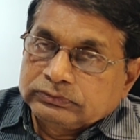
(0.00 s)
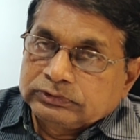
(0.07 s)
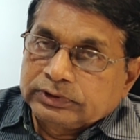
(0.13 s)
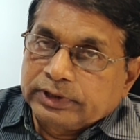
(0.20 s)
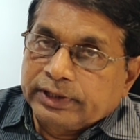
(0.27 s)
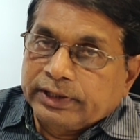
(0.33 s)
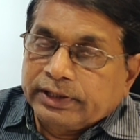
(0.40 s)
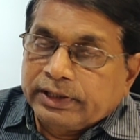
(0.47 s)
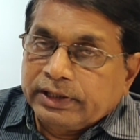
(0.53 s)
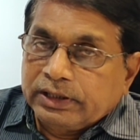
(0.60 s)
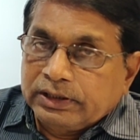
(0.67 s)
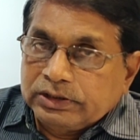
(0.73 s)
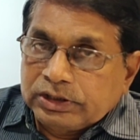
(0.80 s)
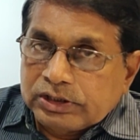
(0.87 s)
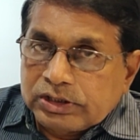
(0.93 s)

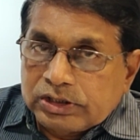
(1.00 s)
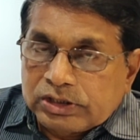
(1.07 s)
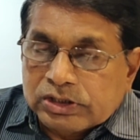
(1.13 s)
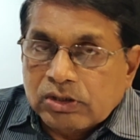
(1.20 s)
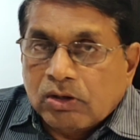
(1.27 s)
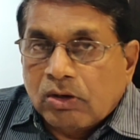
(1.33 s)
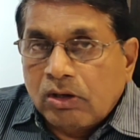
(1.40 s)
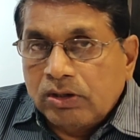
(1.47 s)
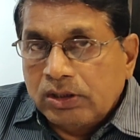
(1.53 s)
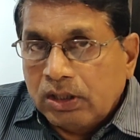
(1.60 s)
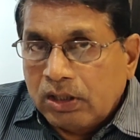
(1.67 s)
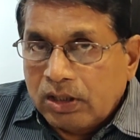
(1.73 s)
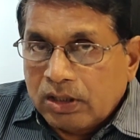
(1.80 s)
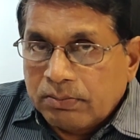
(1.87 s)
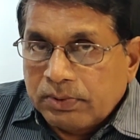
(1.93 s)
Antigens on the
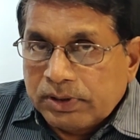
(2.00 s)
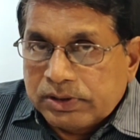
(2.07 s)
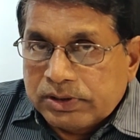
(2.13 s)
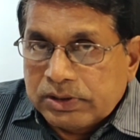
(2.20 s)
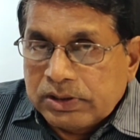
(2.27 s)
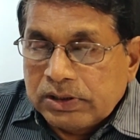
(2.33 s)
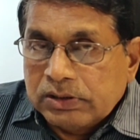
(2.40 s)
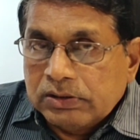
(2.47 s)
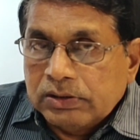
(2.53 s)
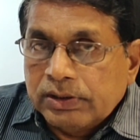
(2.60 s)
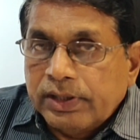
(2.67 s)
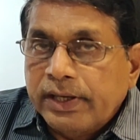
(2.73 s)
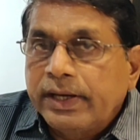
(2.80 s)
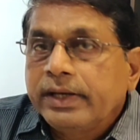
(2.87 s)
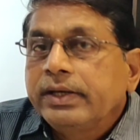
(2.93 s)
RBC,
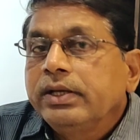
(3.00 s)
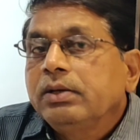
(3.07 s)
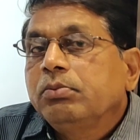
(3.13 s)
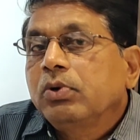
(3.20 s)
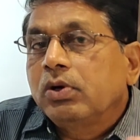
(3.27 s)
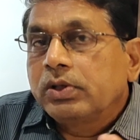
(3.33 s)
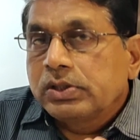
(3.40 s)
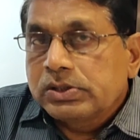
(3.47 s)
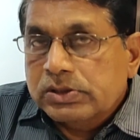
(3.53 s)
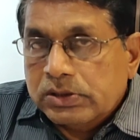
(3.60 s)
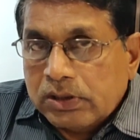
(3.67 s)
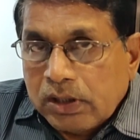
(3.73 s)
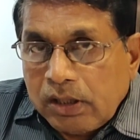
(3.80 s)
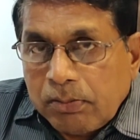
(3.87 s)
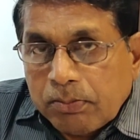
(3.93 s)
antibodies in
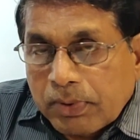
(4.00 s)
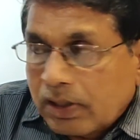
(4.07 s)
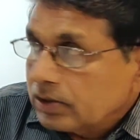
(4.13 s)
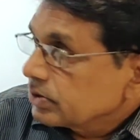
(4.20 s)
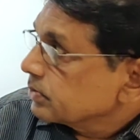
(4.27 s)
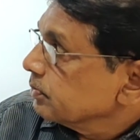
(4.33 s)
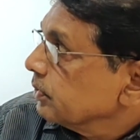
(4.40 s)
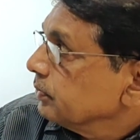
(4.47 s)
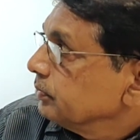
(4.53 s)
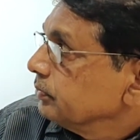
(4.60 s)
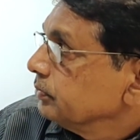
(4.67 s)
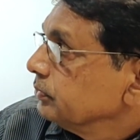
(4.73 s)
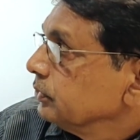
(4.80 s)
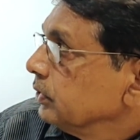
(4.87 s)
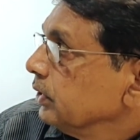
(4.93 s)
the plasma.
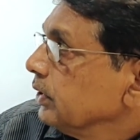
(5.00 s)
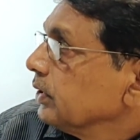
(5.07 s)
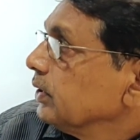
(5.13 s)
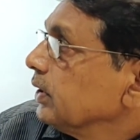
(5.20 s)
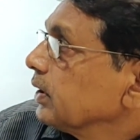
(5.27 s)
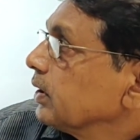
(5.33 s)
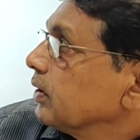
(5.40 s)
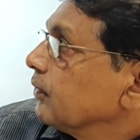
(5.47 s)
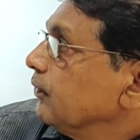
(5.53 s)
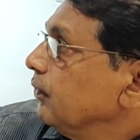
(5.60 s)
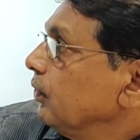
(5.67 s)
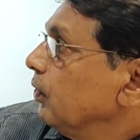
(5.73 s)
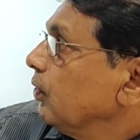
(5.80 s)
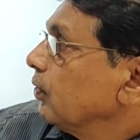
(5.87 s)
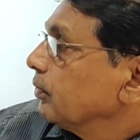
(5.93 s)
There are
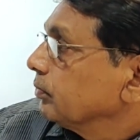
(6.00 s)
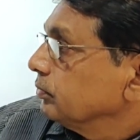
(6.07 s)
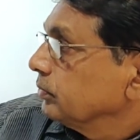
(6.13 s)
four: